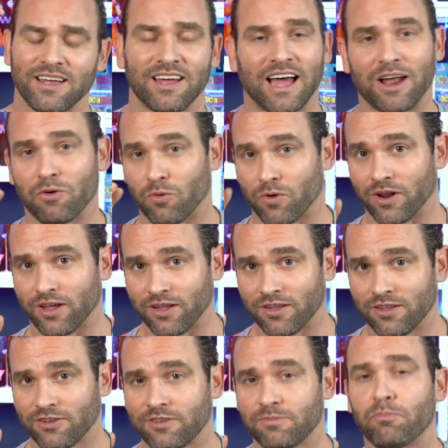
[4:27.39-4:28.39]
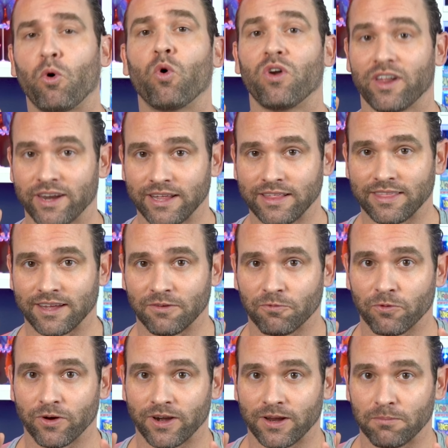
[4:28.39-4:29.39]
I don't want to spoil anything
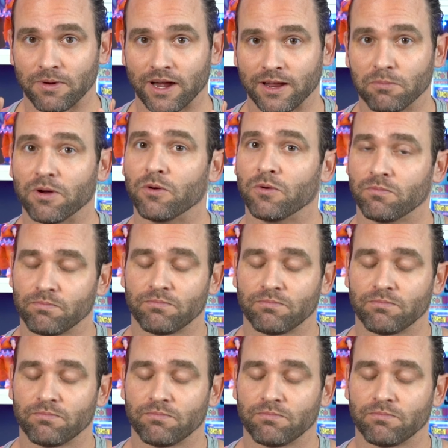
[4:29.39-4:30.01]
for anybody, but